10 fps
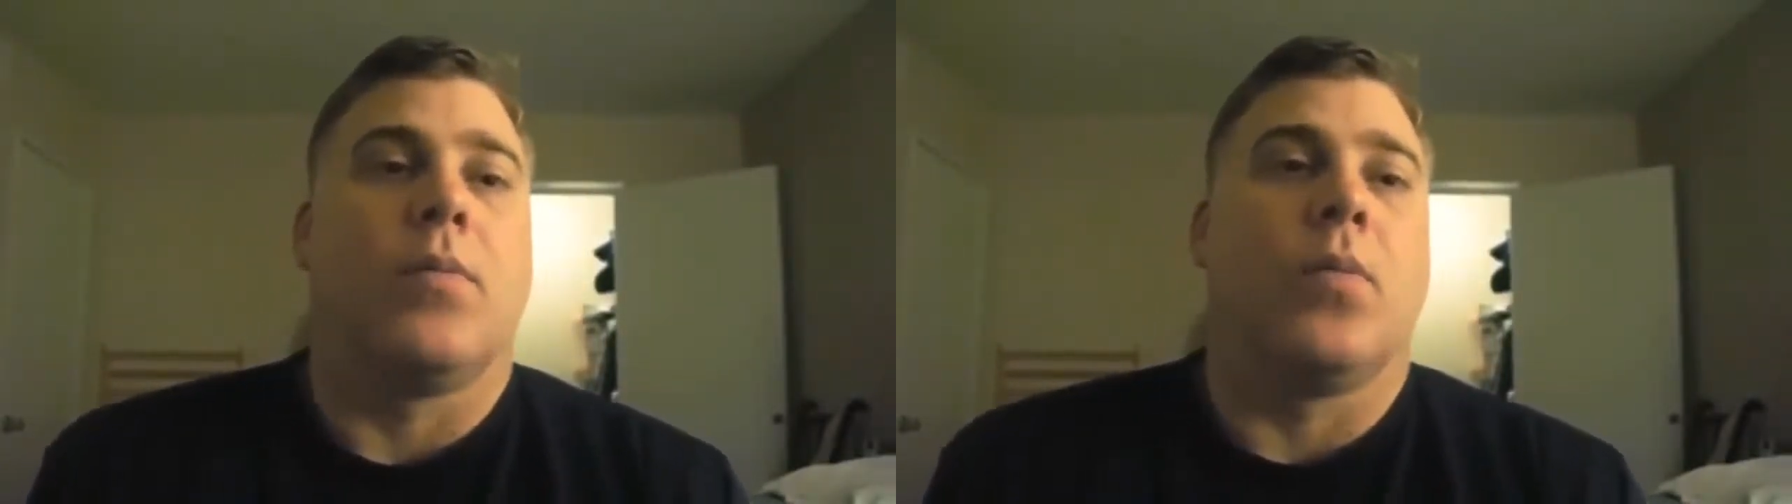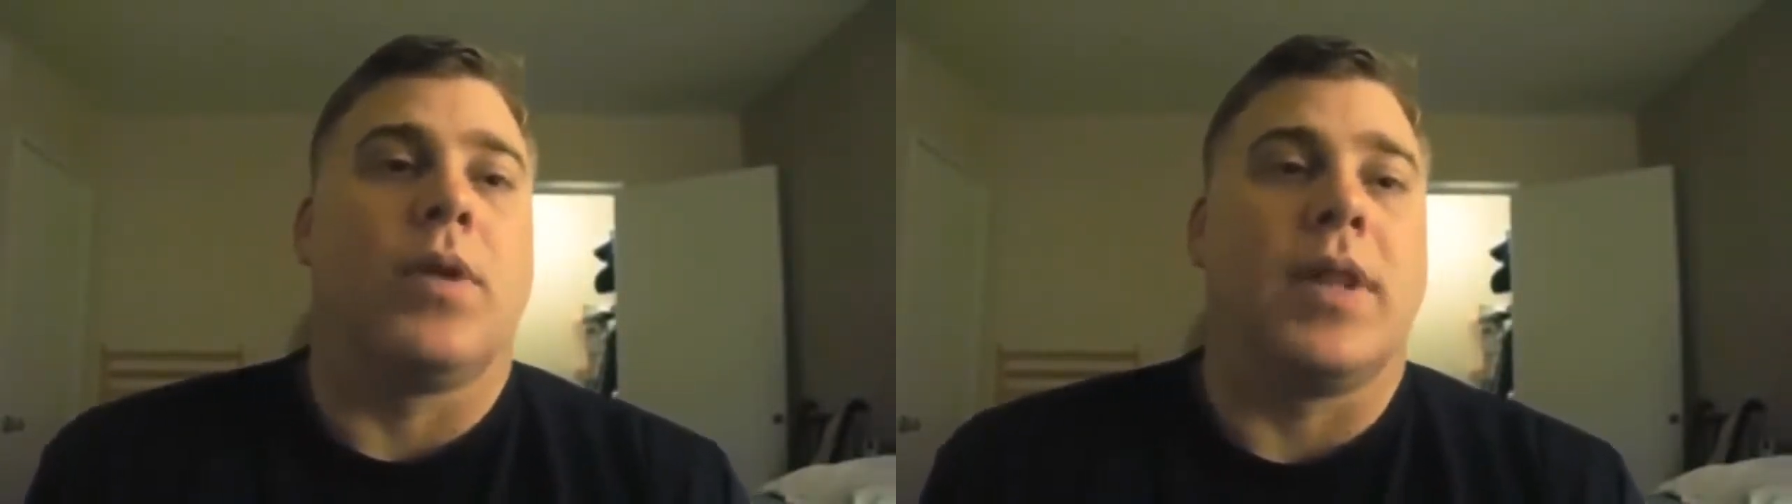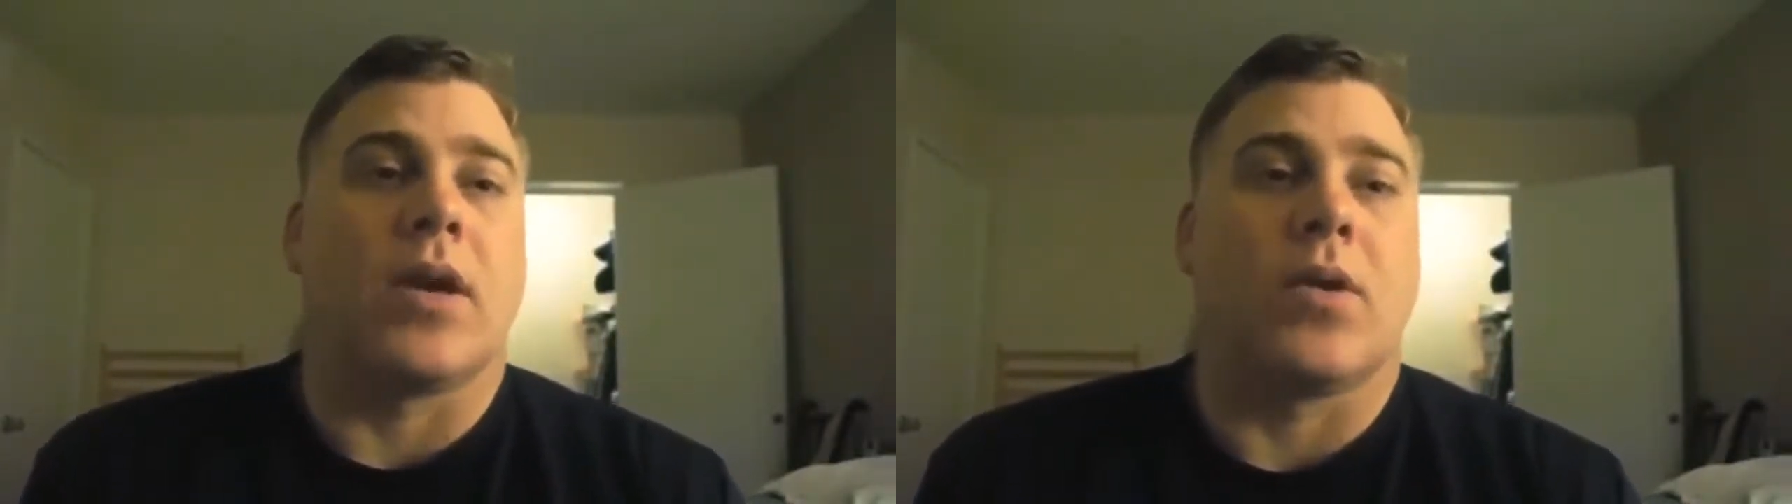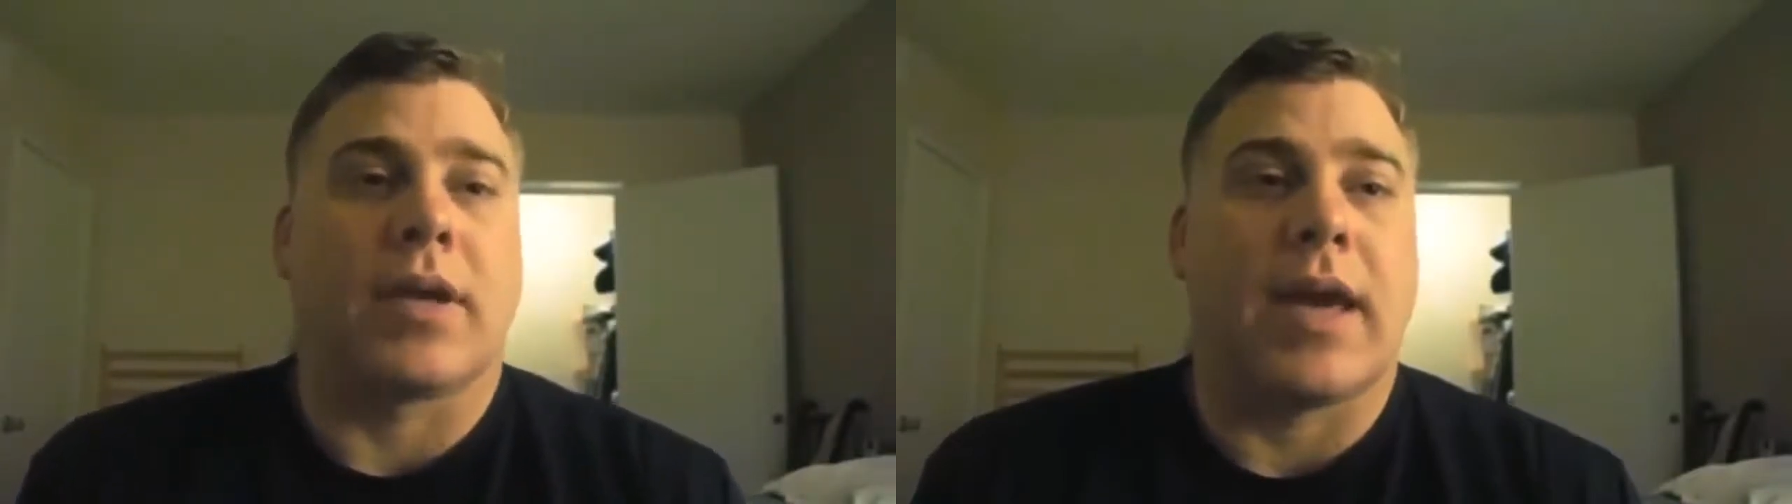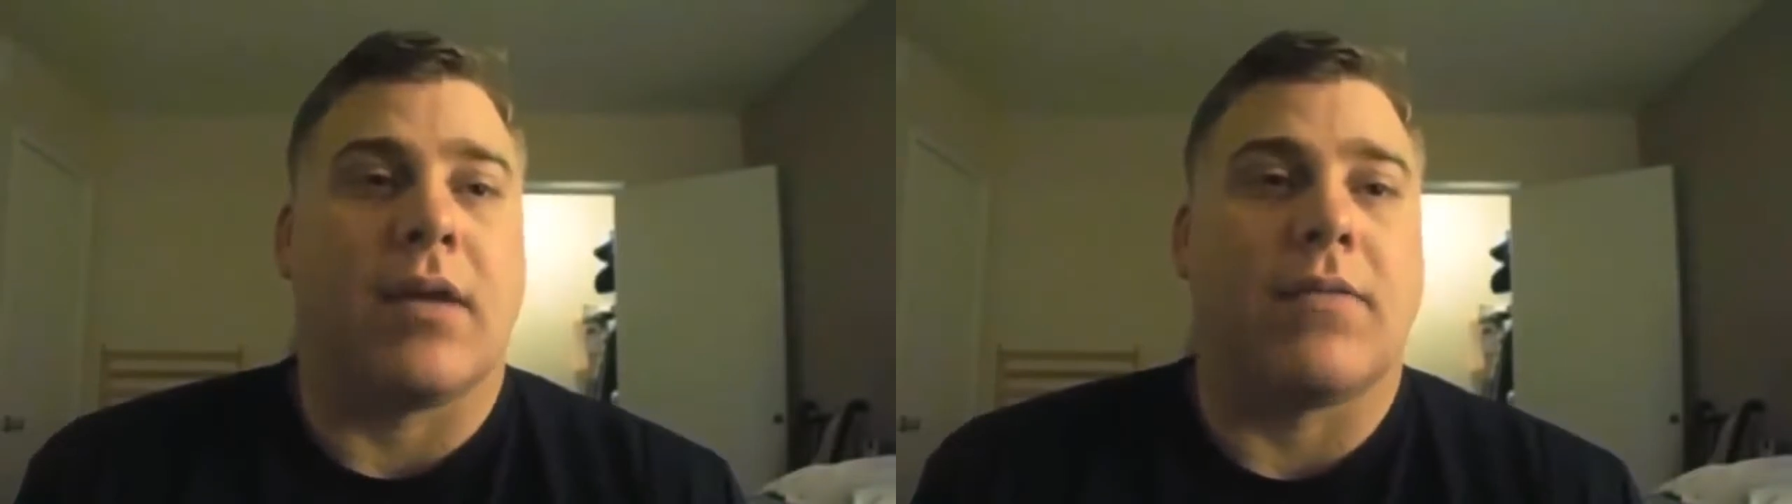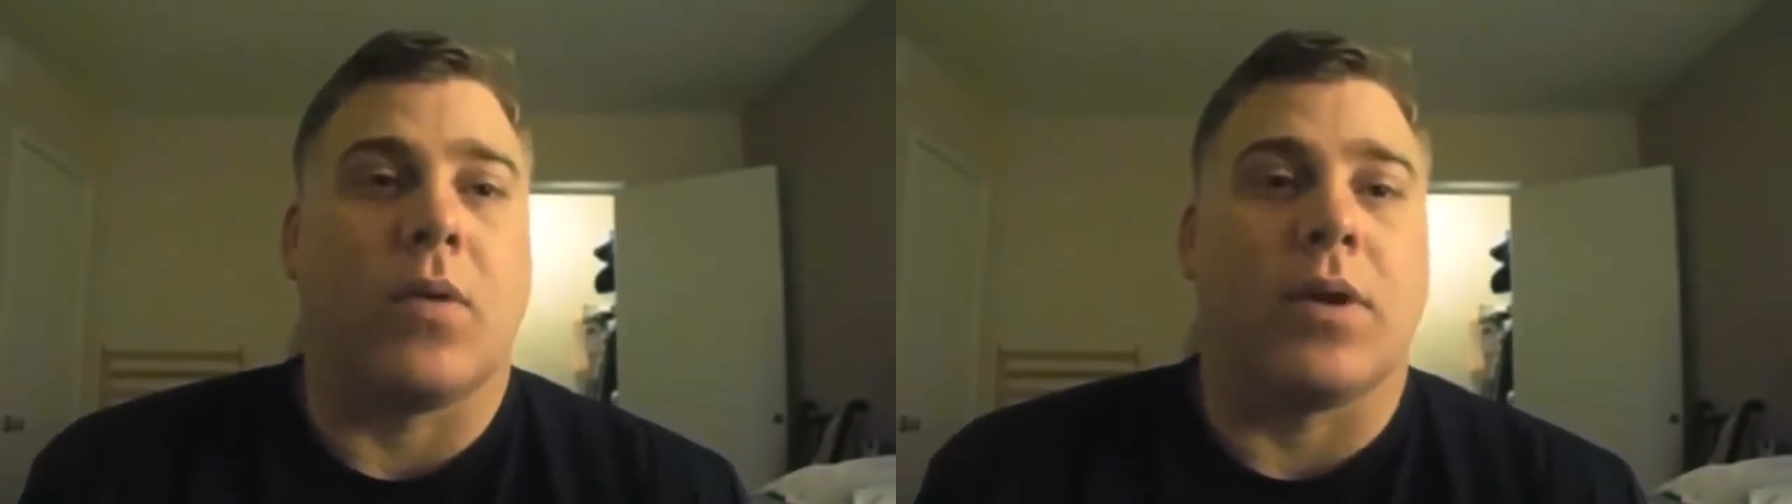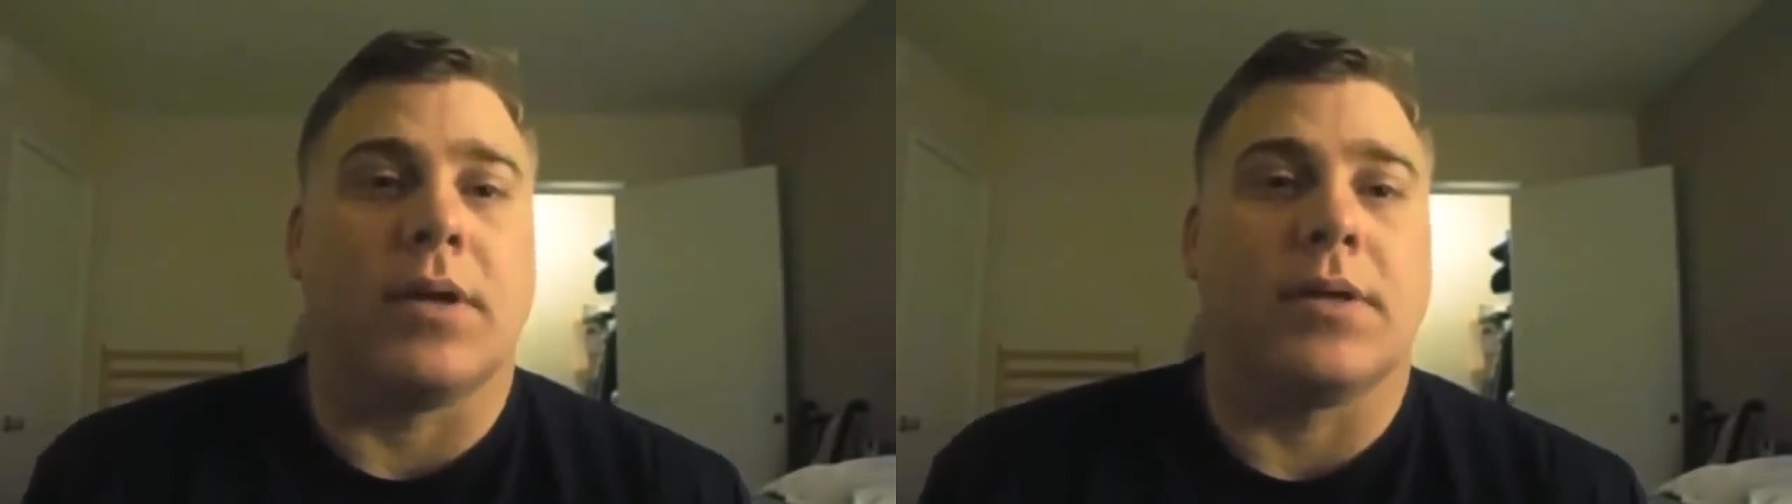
when they go to California.